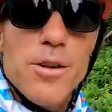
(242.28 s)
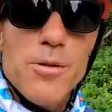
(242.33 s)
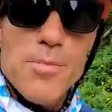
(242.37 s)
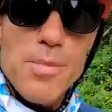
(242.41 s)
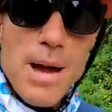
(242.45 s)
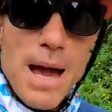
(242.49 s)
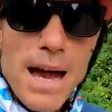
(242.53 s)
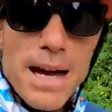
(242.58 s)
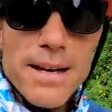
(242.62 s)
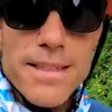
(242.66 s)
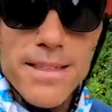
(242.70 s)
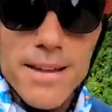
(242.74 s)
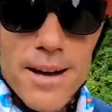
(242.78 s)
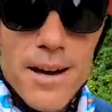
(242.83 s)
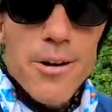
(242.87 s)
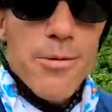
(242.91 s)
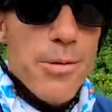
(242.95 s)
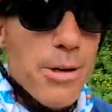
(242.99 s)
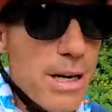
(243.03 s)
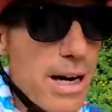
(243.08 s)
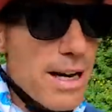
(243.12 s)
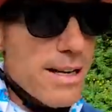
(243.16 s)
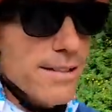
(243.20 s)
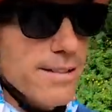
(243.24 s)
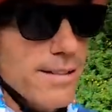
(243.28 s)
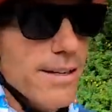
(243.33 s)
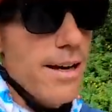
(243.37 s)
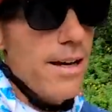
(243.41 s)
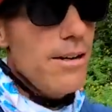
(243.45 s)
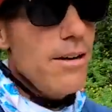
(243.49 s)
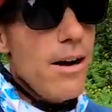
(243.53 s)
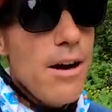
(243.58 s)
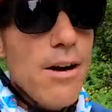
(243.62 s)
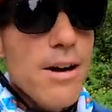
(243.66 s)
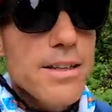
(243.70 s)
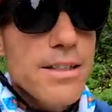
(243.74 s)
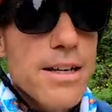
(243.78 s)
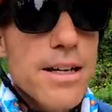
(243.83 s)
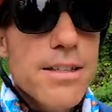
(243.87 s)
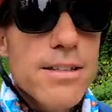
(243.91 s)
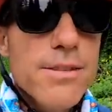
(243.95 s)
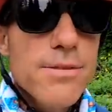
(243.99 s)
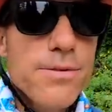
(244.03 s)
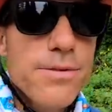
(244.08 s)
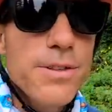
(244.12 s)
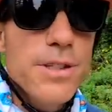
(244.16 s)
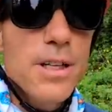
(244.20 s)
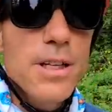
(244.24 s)
So back there when I said, oh, it
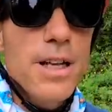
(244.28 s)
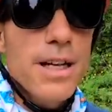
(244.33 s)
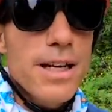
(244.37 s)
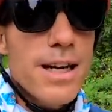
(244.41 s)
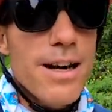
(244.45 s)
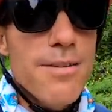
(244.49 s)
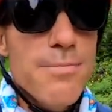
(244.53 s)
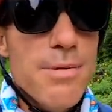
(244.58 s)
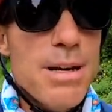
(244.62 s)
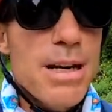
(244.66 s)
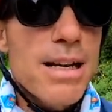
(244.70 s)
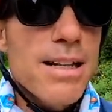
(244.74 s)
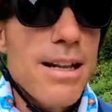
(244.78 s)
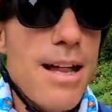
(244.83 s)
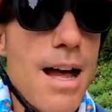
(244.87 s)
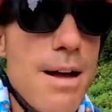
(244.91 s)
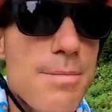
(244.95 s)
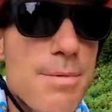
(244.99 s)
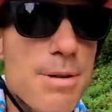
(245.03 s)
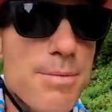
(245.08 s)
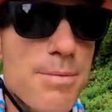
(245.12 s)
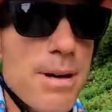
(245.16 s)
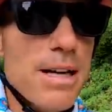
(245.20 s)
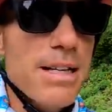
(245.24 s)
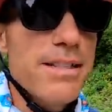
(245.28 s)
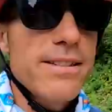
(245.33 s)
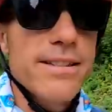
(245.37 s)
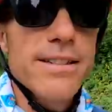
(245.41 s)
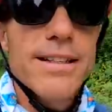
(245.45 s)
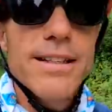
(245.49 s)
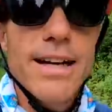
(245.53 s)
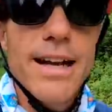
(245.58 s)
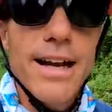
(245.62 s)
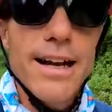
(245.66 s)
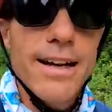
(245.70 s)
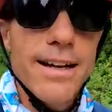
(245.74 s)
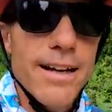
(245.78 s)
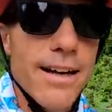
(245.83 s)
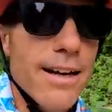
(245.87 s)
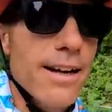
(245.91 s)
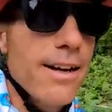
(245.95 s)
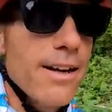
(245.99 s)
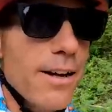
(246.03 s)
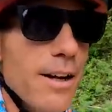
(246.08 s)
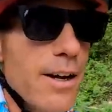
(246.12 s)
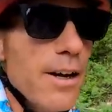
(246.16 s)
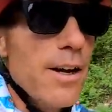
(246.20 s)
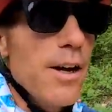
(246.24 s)
doesn't feel like I've been climbing much today.
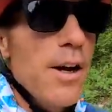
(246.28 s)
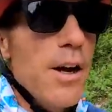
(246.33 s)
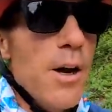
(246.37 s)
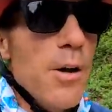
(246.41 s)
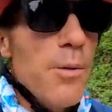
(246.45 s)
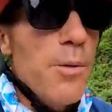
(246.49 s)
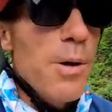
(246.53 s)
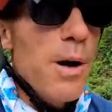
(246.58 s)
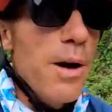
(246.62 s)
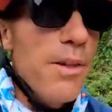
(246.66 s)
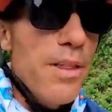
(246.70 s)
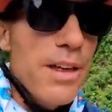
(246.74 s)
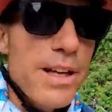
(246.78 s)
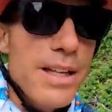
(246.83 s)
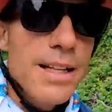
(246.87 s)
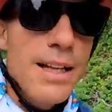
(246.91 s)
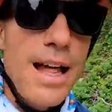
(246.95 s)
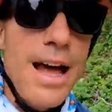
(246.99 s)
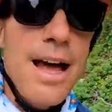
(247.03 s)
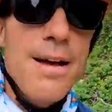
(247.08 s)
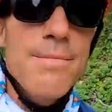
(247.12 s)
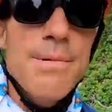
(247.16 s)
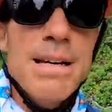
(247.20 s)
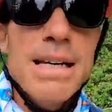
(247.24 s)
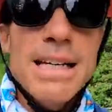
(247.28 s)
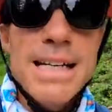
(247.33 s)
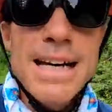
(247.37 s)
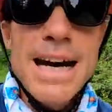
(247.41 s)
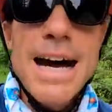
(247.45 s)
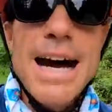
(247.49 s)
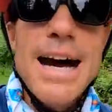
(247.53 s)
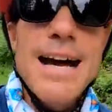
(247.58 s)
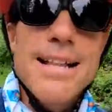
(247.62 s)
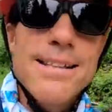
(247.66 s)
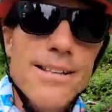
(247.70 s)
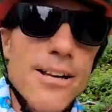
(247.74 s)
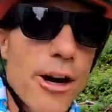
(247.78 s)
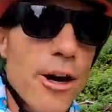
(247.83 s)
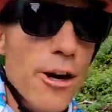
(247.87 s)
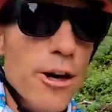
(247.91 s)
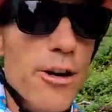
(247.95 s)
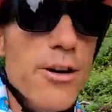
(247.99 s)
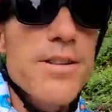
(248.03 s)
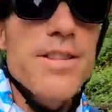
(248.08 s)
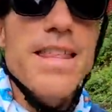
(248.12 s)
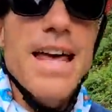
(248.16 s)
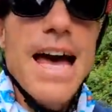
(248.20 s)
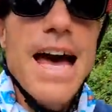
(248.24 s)
Well, the climbing gods
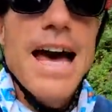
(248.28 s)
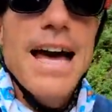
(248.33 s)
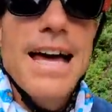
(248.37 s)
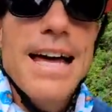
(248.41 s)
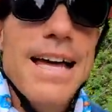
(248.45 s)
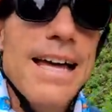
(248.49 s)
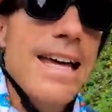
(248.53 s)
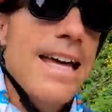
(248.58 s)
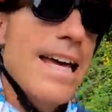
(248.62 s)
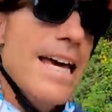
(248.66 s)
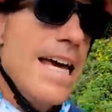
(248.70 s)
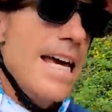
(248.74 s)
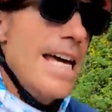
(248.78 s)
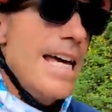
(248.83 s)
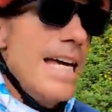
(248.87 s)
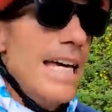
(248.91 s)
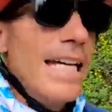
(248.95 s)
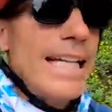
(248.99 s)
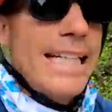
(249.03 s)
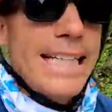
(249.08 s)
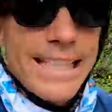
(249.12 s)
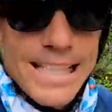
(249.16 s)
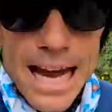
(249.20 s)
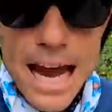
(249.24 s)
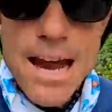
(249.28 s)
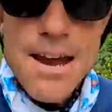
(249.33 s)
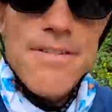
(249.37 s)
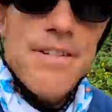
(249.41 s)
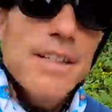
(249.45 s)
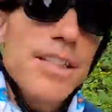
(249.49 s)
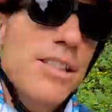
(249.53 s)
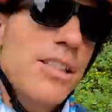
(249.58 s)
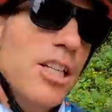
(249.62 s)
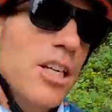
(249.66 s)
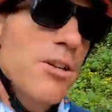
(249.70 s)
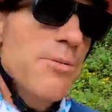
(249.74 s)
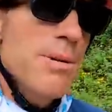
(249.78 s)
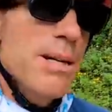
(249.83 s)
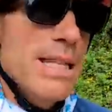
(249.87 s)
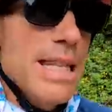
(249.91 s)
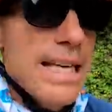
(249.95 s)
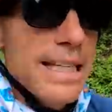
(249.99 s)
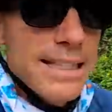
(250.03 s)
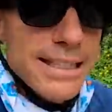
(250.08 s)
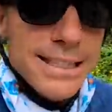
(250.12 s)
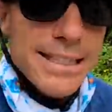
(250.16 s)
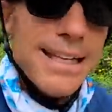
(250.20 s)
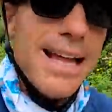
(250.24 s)
heard that and gave it to me.
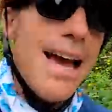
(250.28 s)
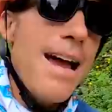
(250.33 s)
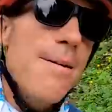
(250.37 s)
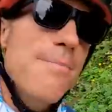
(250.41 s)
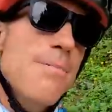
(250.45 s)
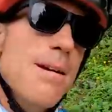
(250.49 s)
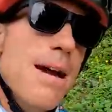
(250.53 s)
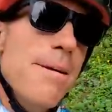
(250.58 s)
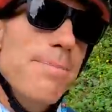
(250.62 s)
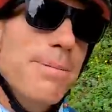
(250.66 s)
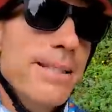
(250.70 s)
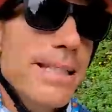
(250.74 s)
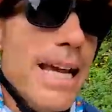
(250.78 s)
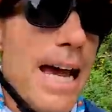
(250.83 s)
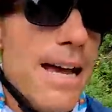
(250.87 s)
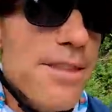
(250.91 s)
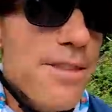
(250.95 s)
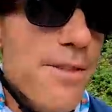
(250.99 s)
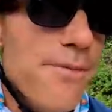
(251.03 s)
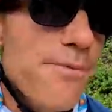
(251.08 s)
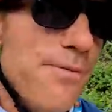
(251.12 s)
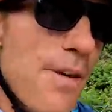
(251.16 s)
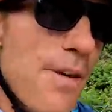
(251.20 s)
They slapped me upside the